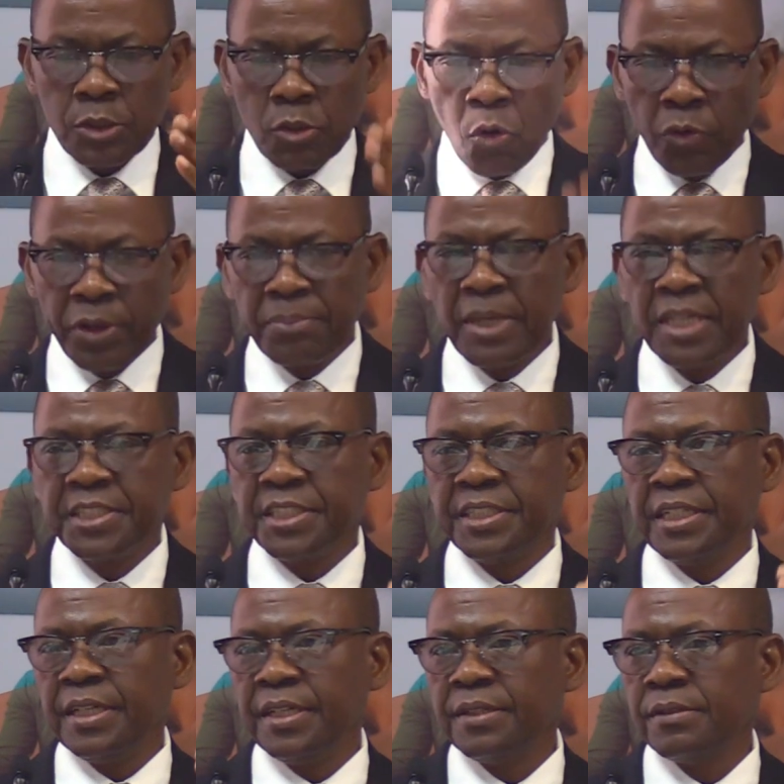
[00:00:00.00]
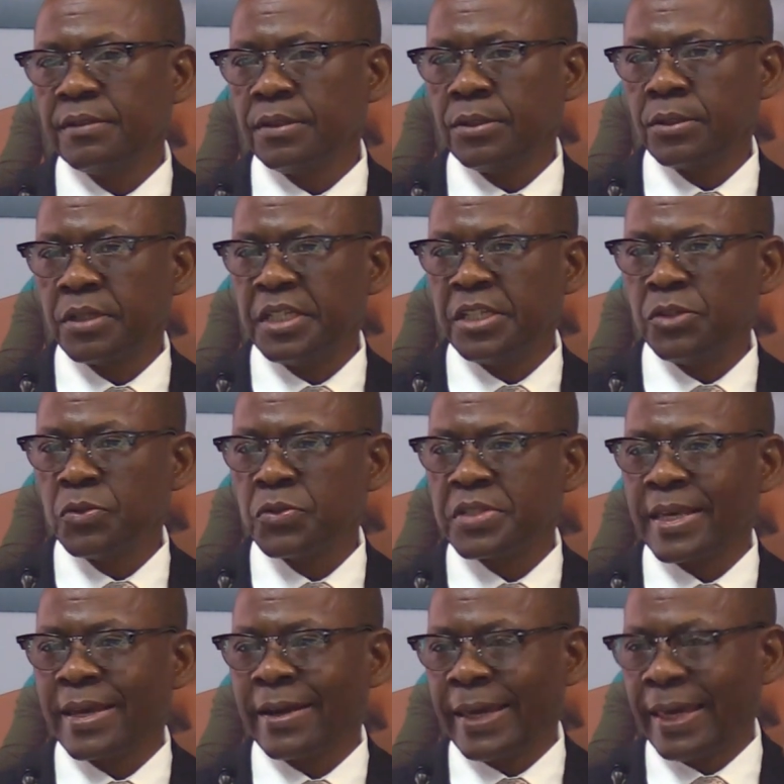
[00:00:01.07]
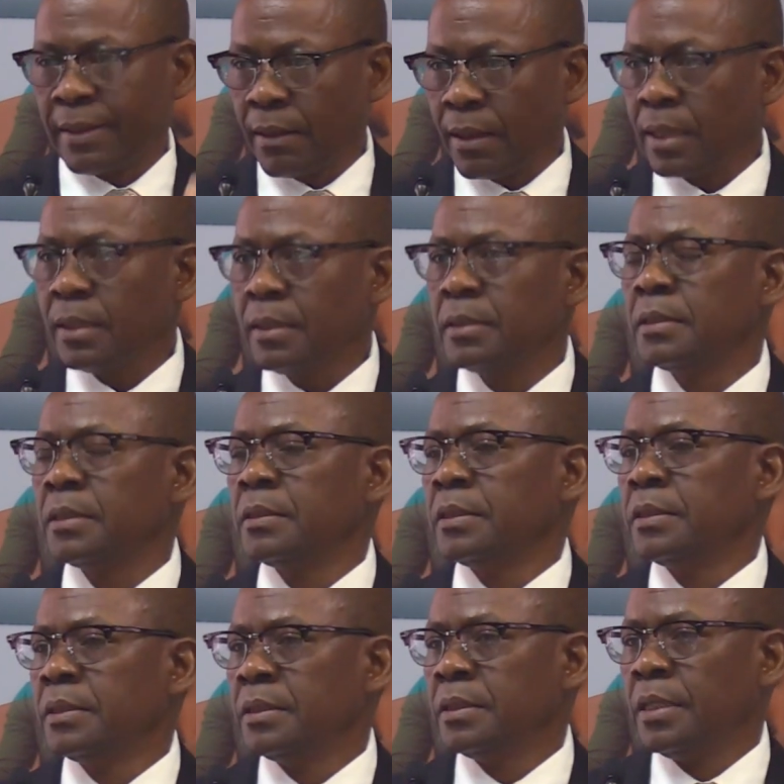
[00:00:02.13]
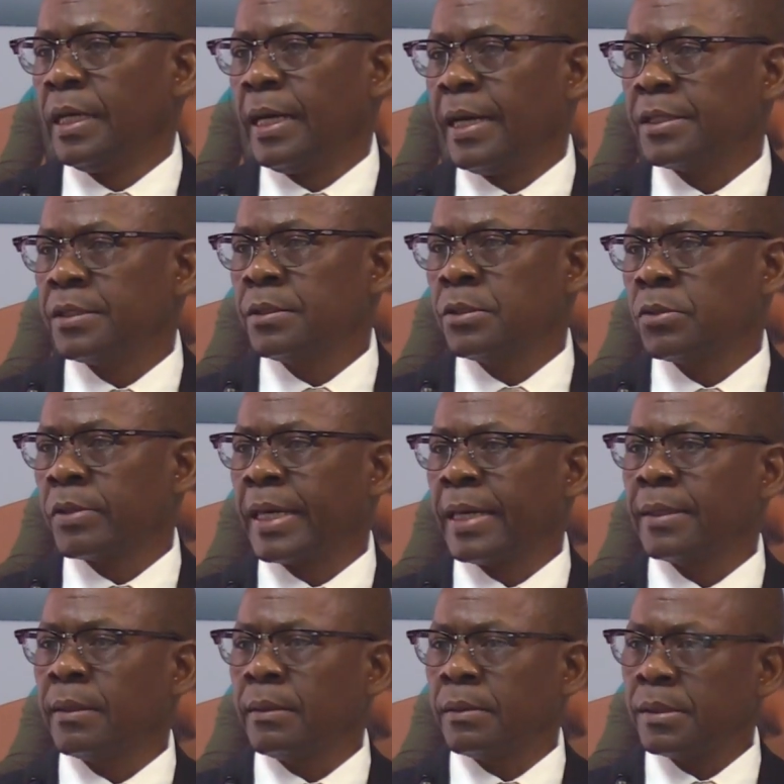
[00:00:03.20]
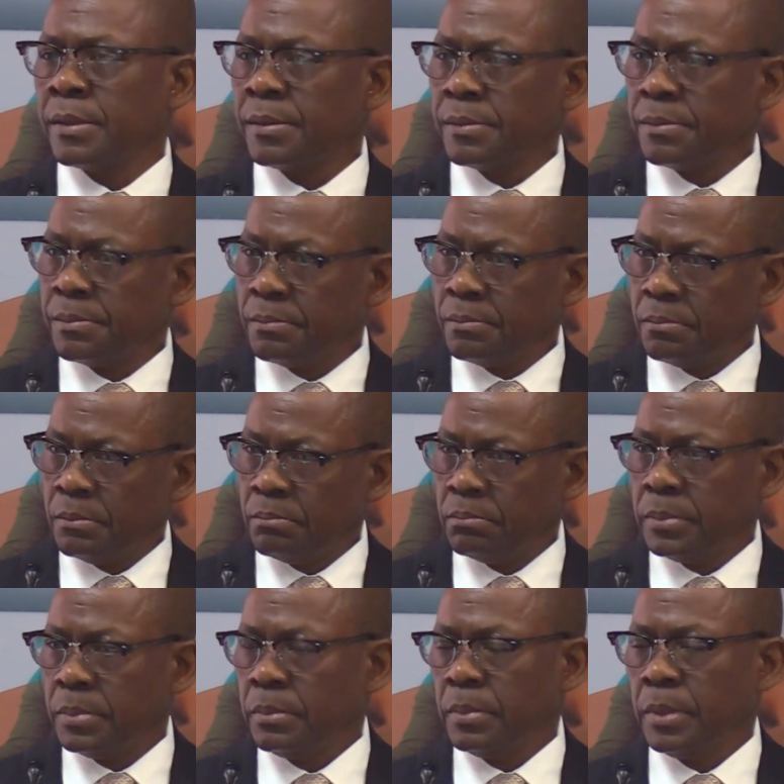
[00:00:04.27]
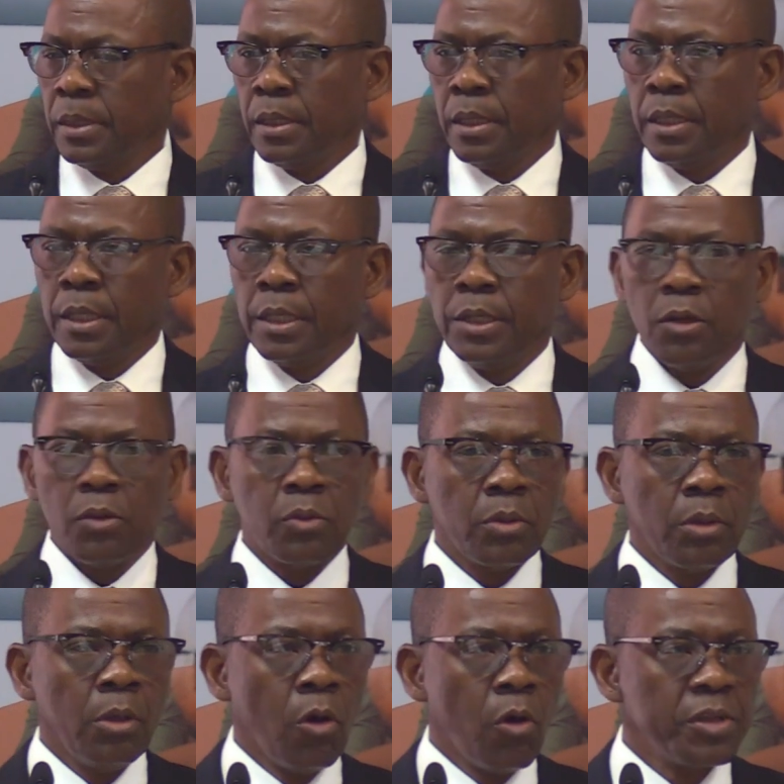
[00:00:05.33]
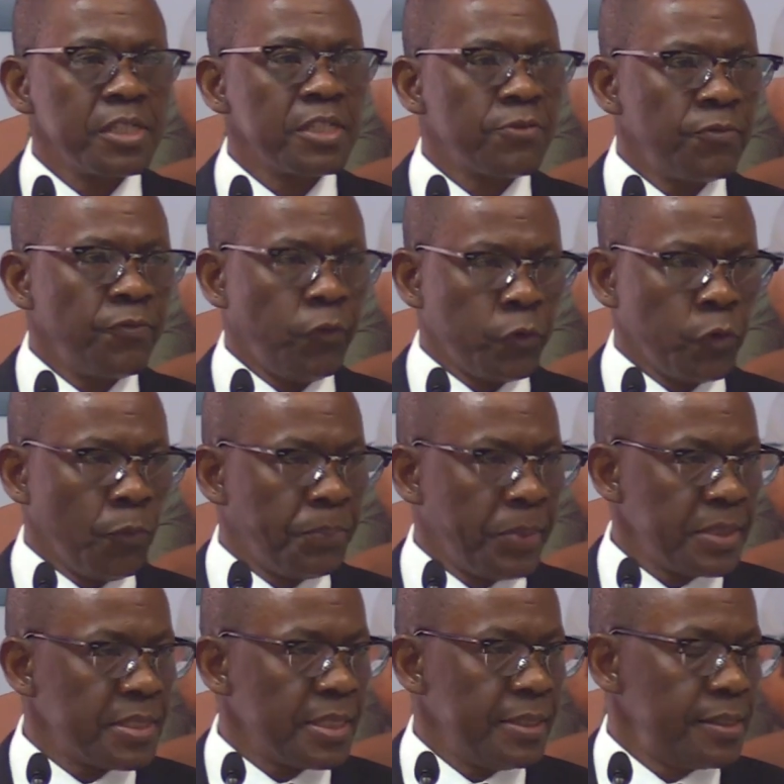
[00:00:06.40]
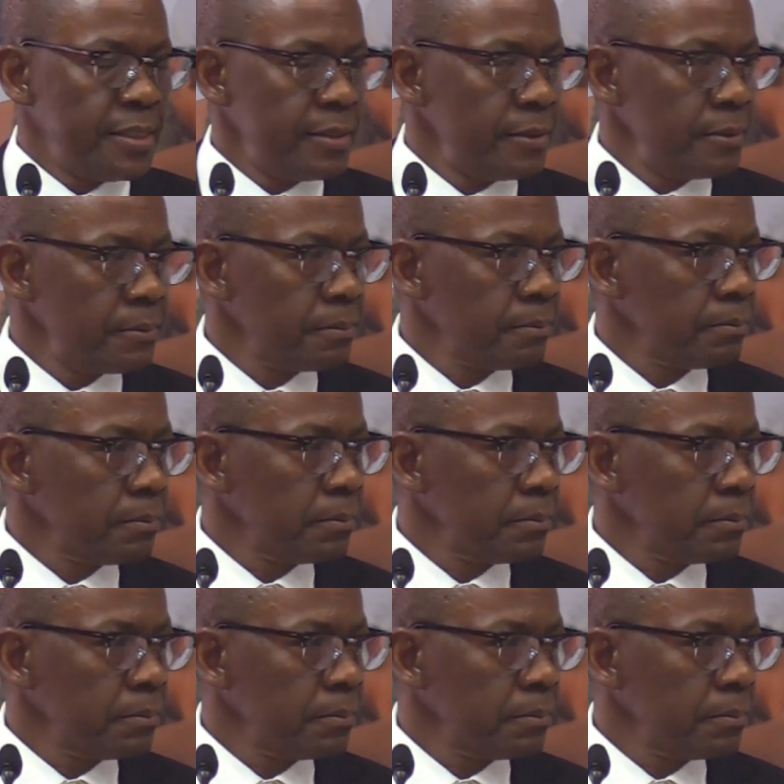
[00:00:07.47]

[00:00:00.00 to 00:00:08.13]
sewing machine, you can use a kettle to get, loans for your business.